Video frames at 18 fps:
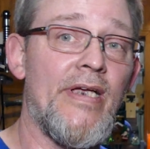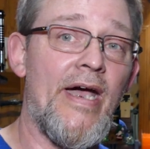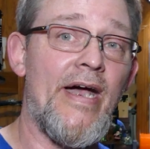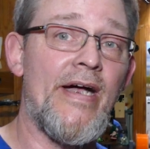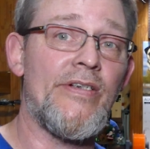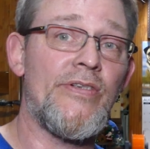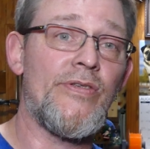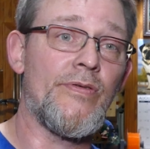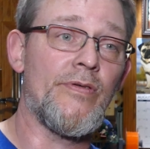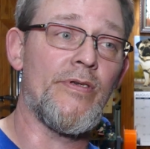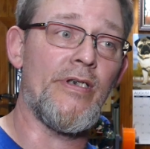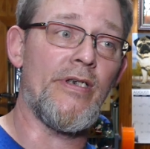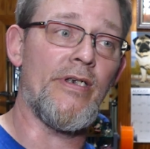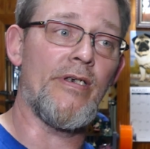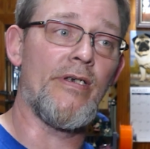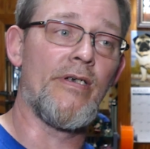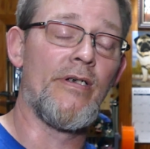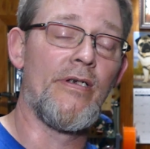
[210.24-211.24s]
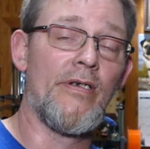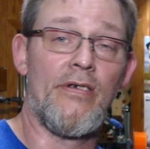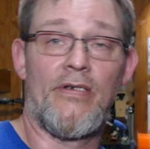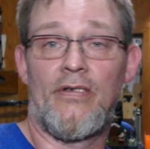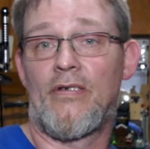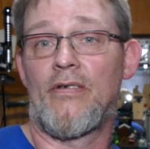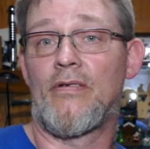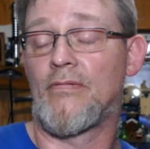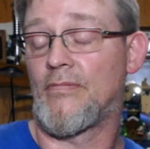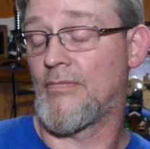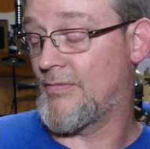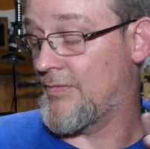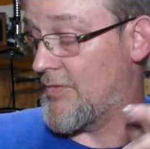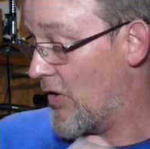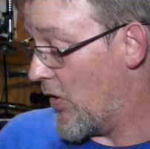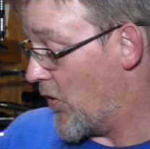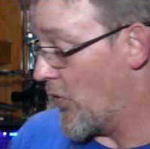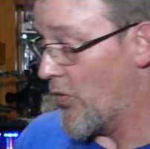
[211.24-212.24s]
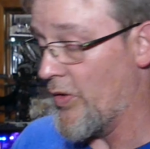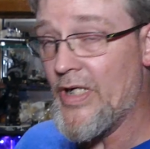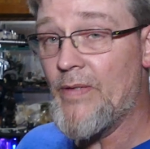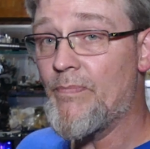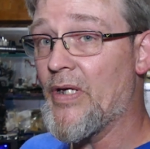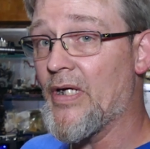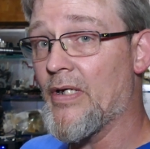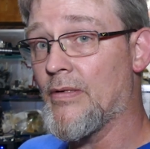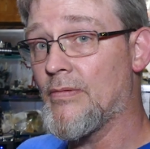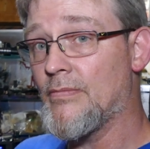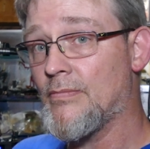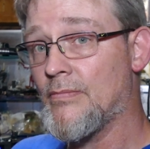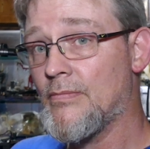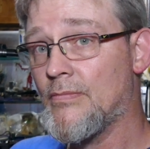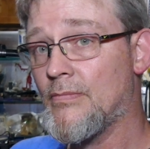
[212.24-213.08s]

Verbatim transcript: actually the O D pin.